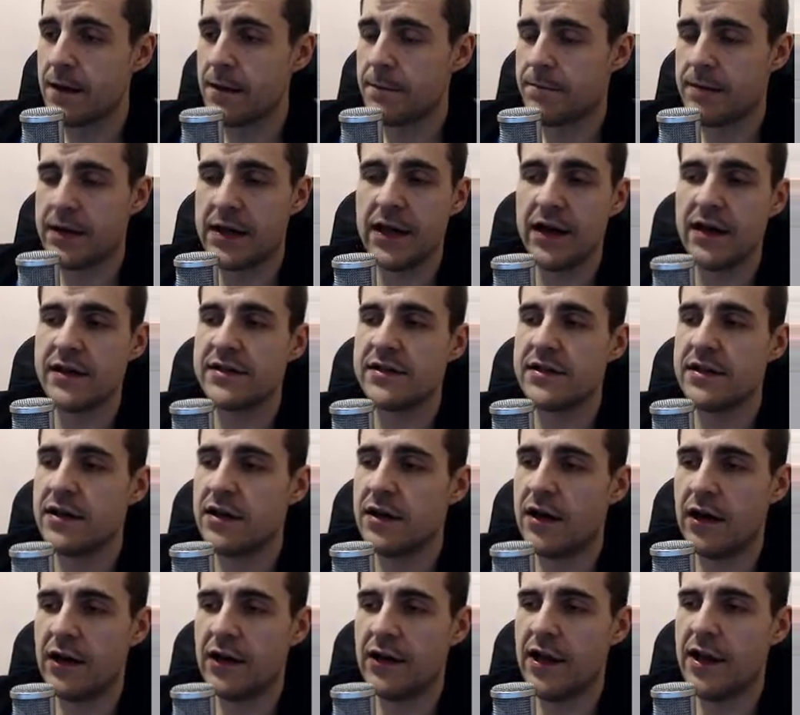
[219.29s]
Because
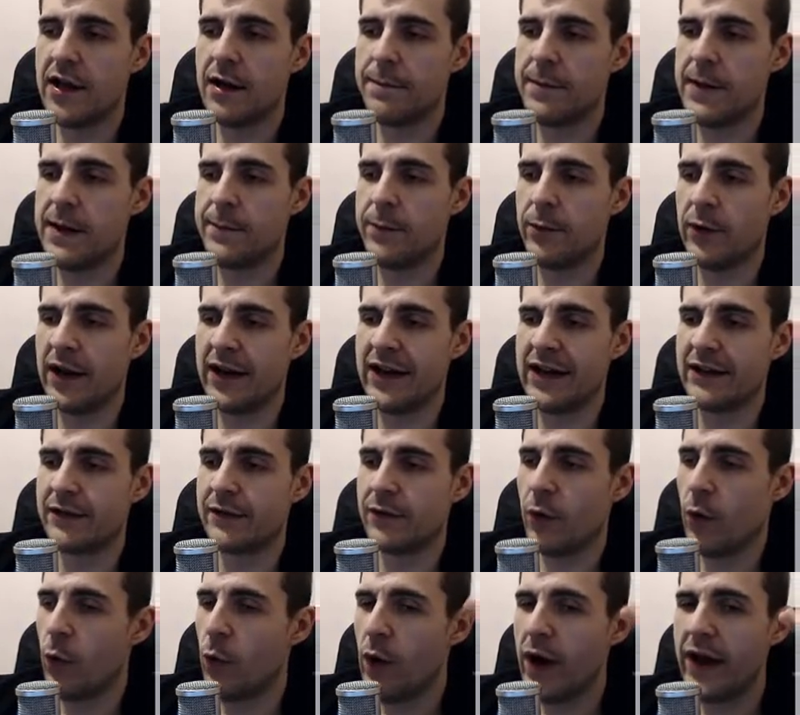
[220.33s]
a lot of people eat
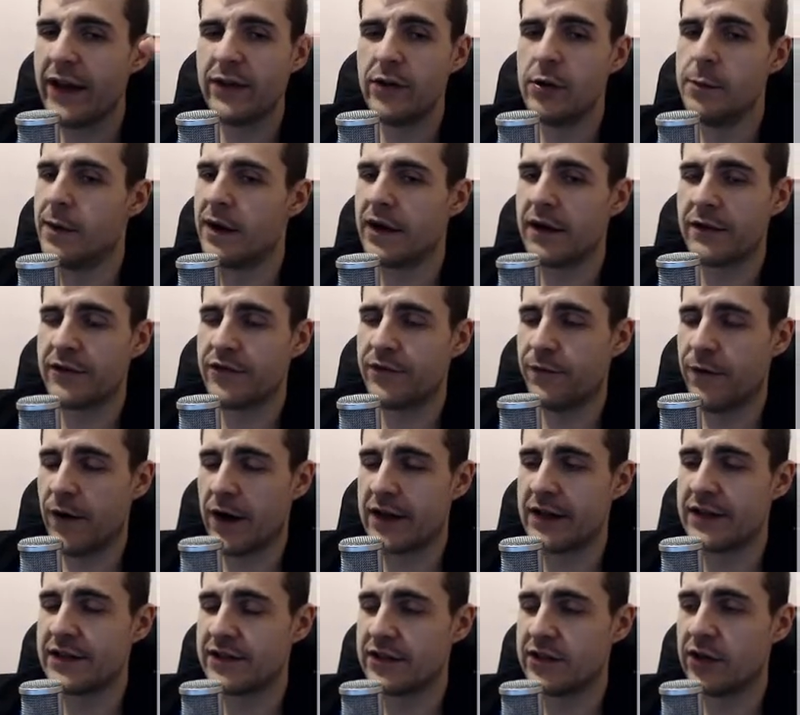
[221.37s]
way too much
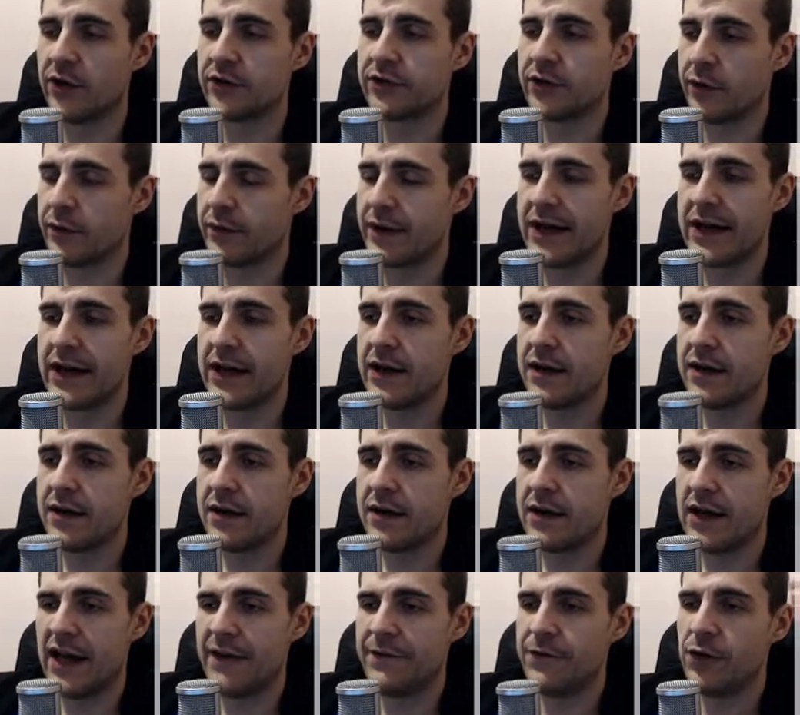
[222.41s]
fucking salt already.
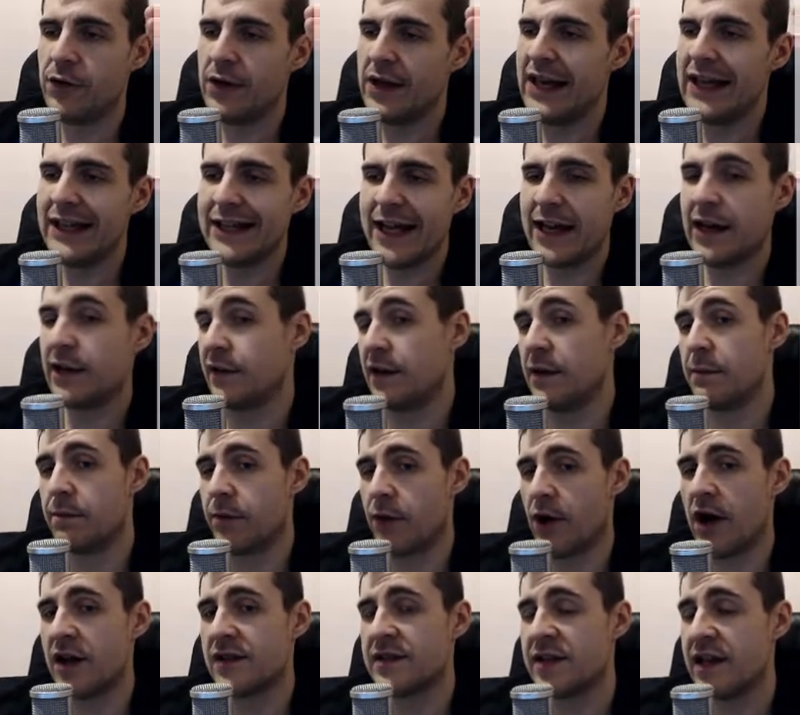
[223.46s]
If you eat anything
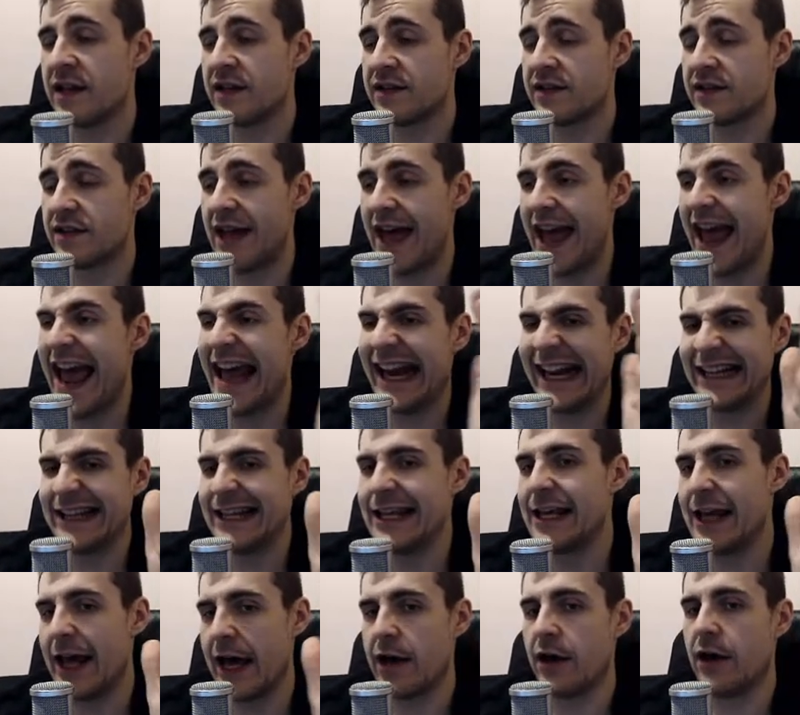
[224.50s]
processed,
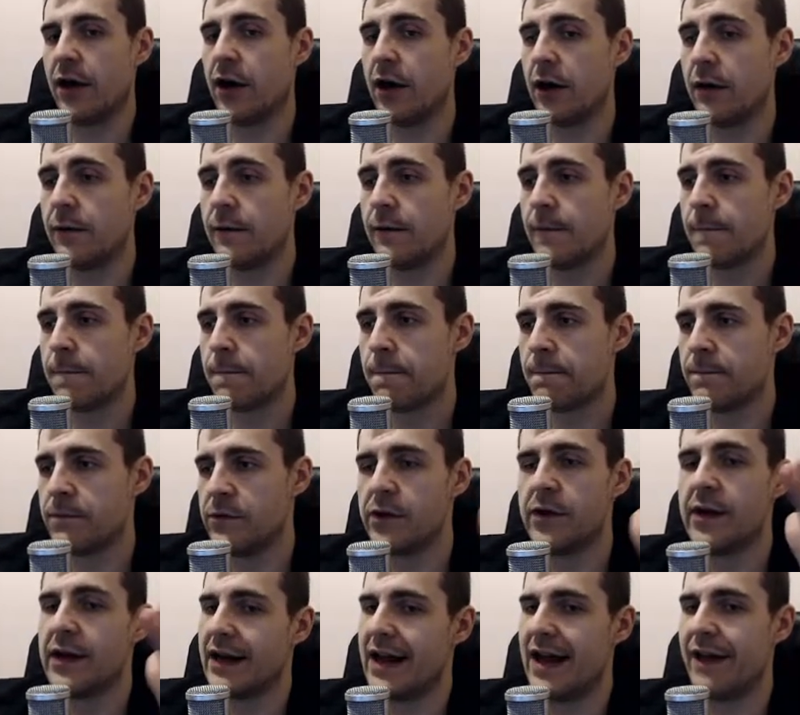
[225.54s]
anything at all,
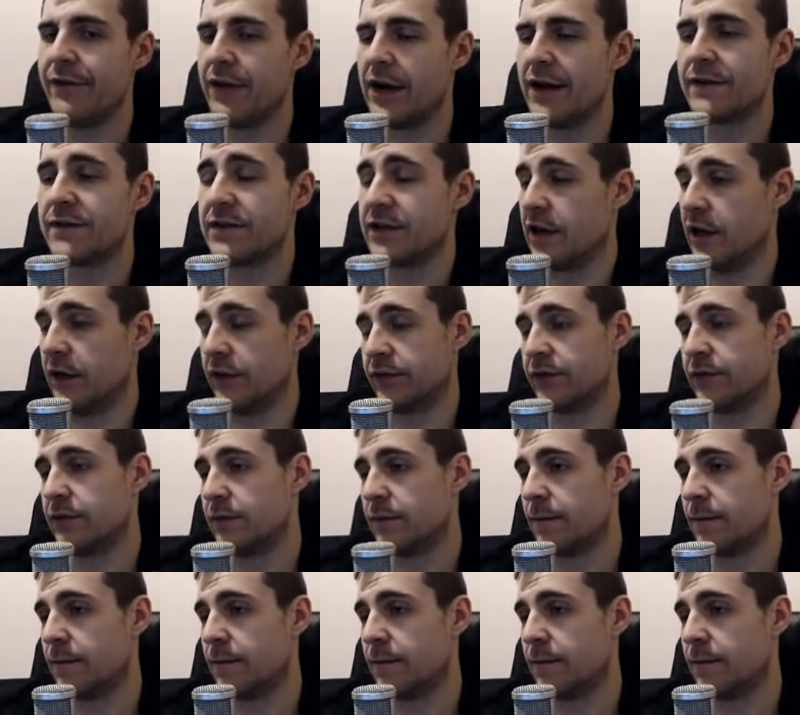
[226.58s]
you're gonna have enough salt.